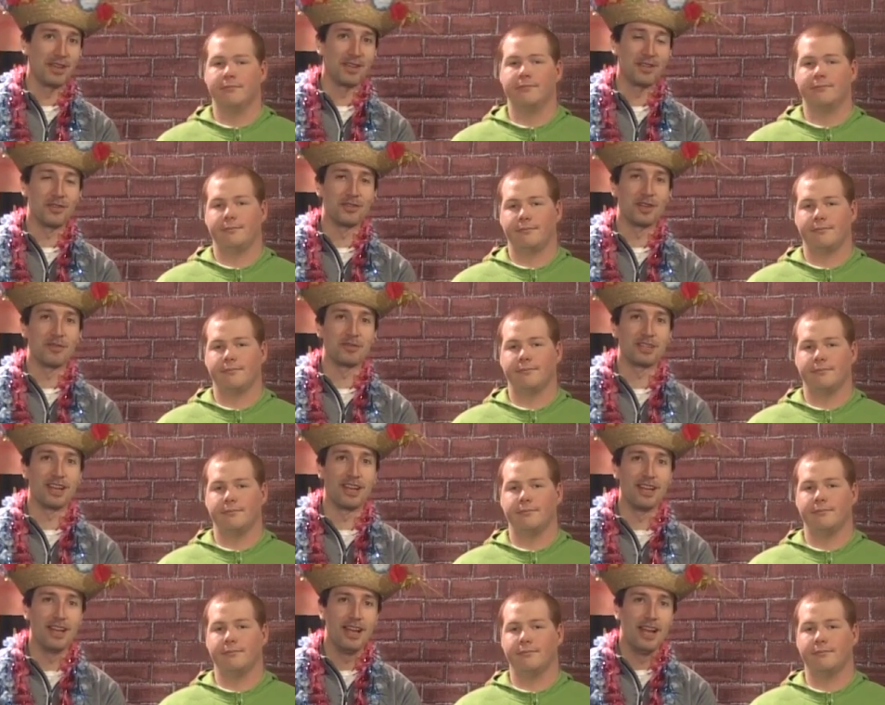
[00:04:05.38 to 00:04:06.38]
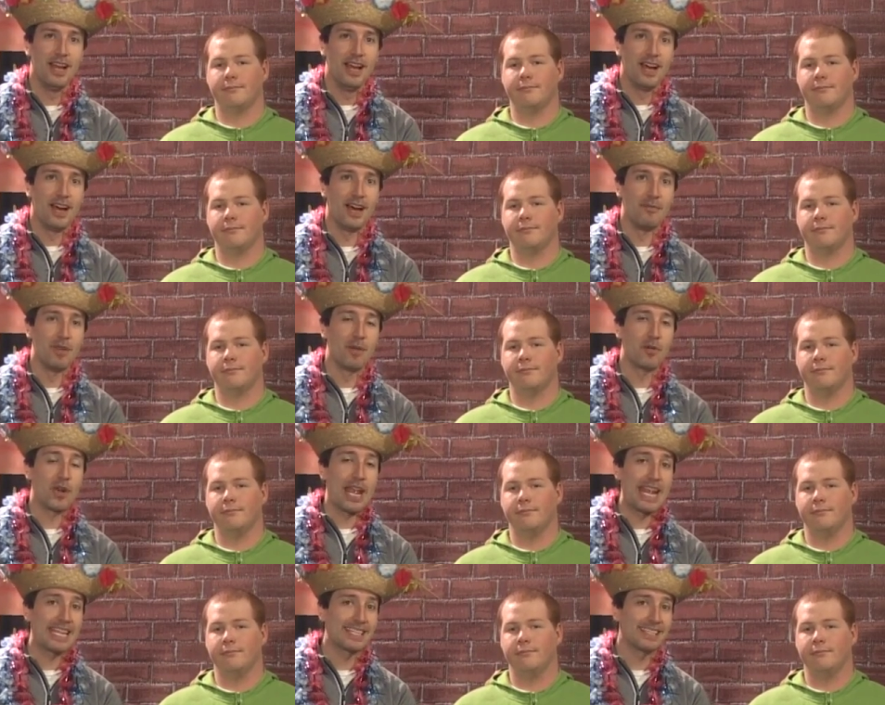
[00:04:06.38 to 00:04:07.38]
Speaker 1: a huge upset. Um,
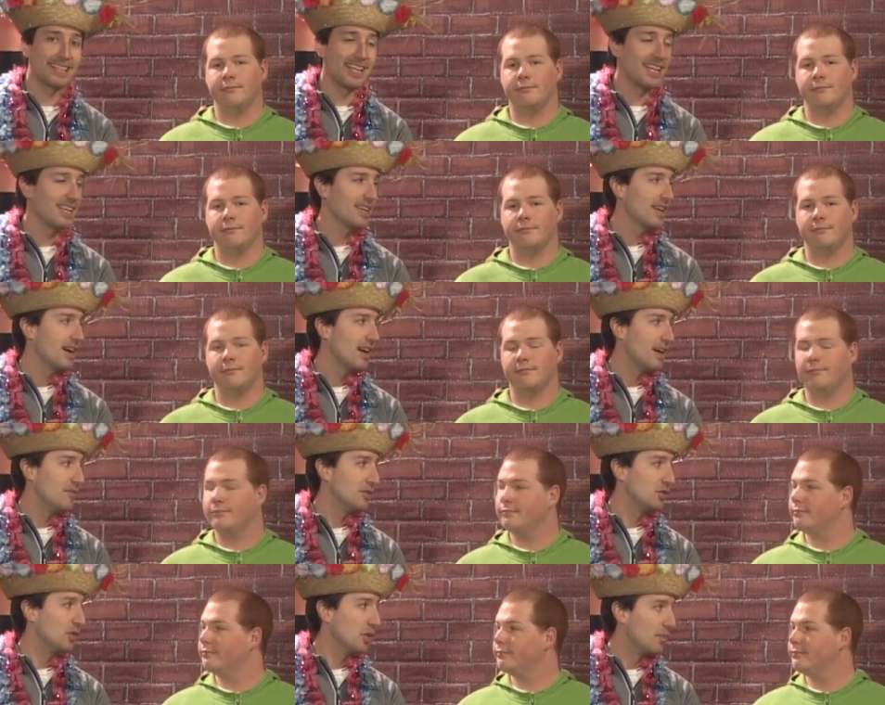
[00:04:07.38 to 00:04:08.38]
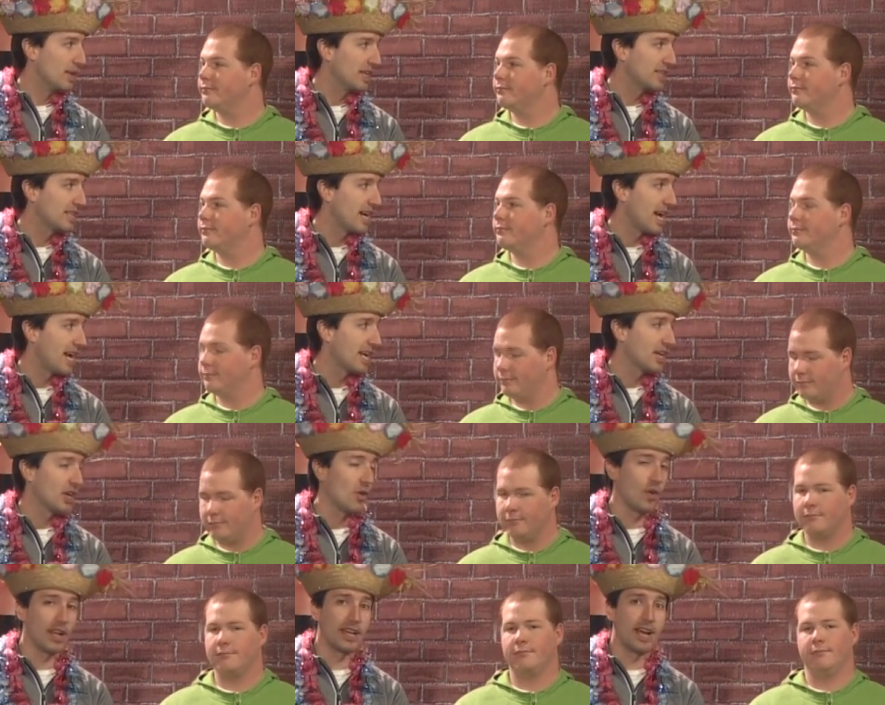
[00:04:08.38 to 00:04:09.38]
number eight seed uh, Missoula Big Sky
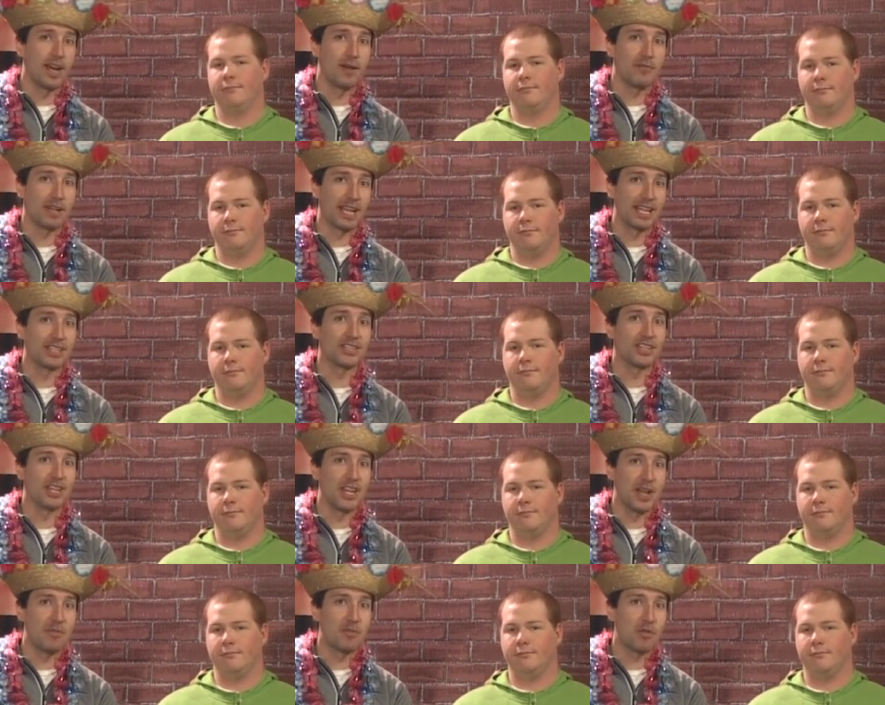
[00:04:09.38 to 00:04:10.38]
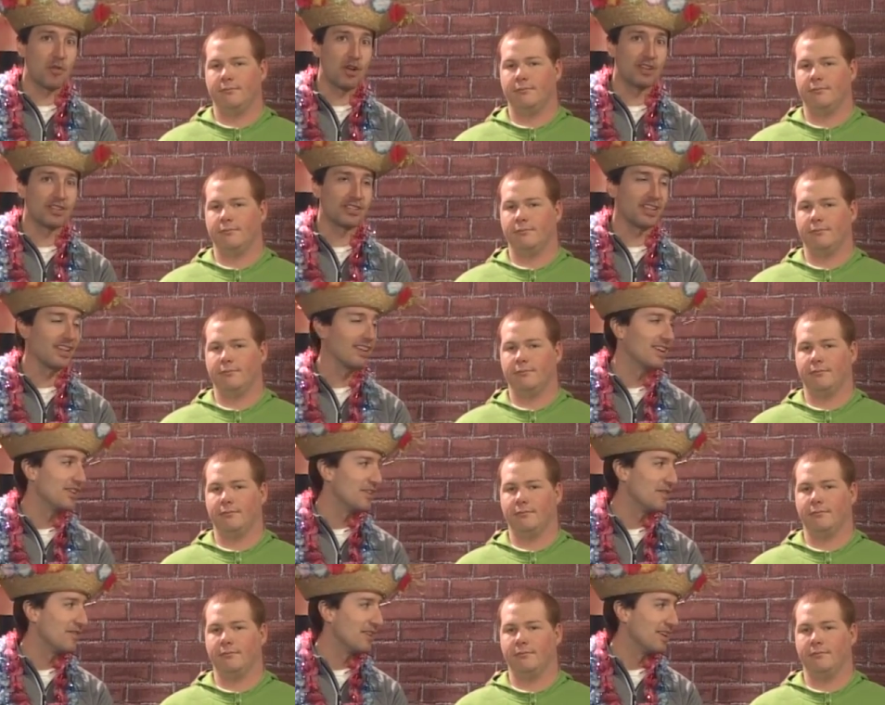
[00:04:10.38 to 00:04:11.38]
going up against the number one seed
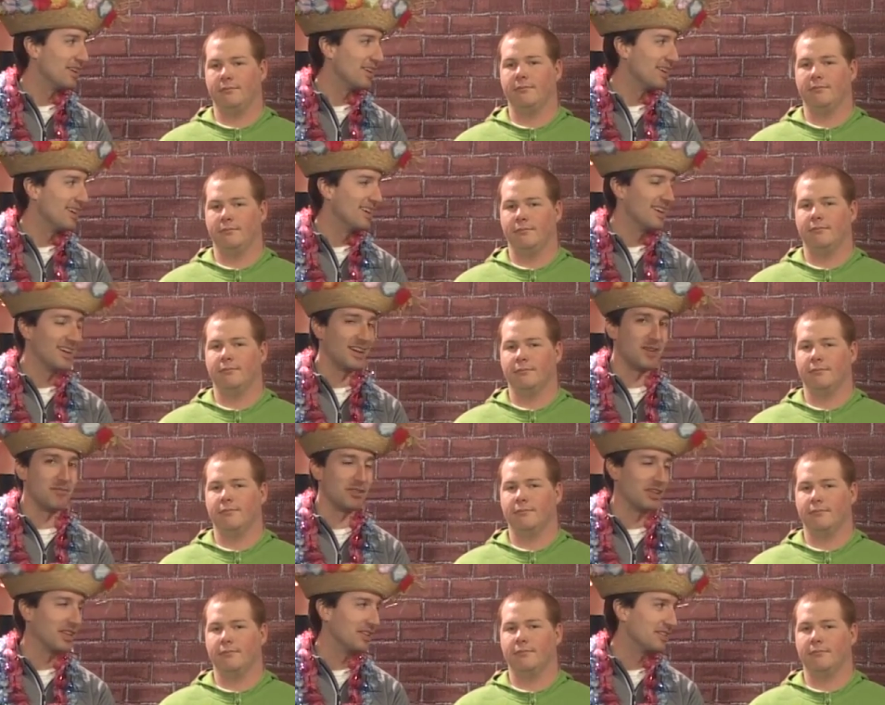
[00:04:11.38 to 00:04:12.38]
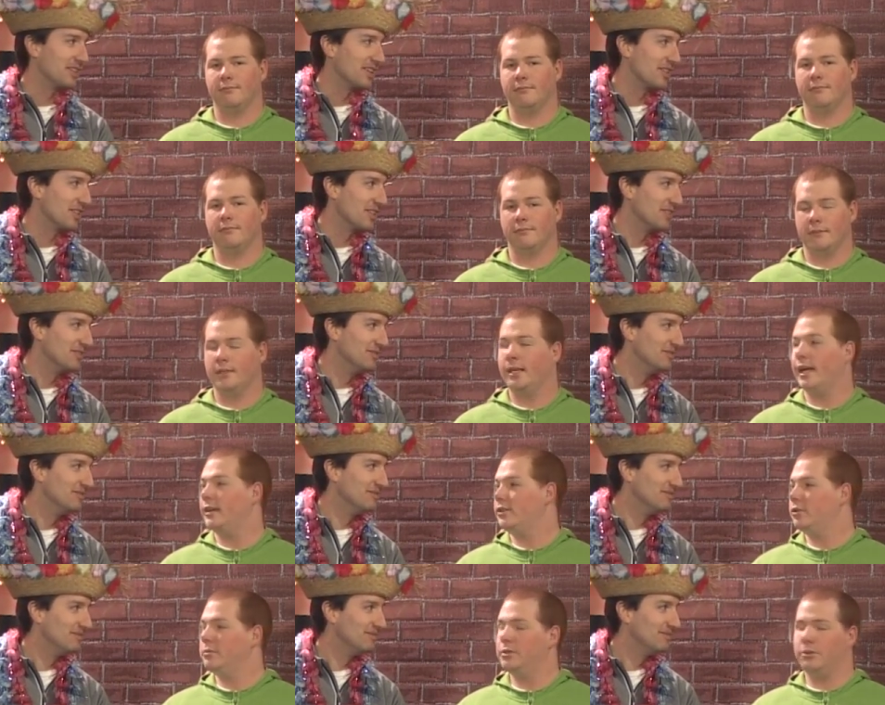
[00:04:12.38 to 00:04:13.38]
undefeated uh, Billings Senior.
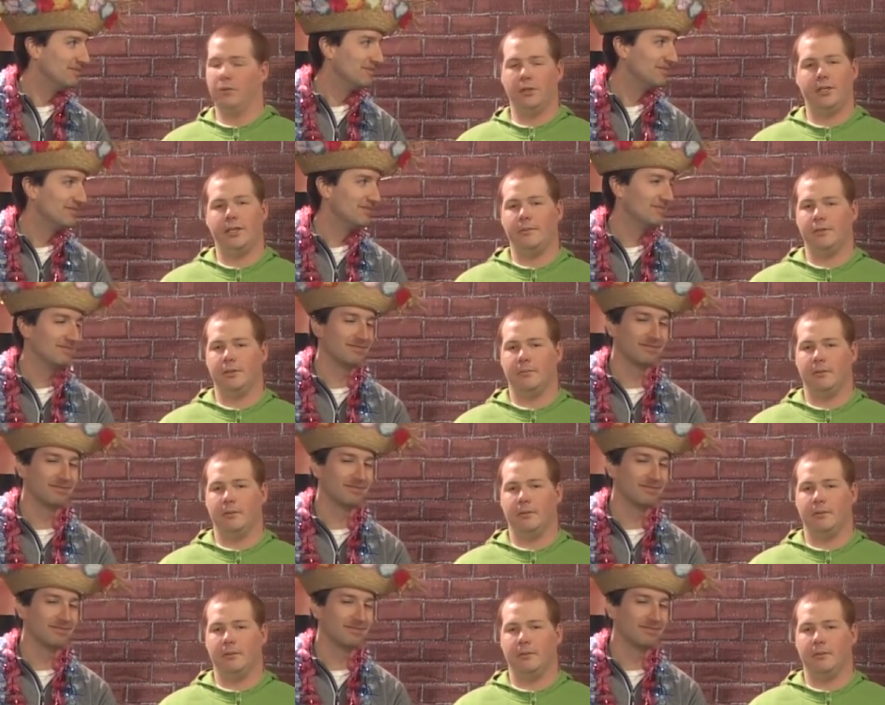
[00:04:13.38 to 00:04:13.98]
Speaker 2: Yeah, two Missoula teams in the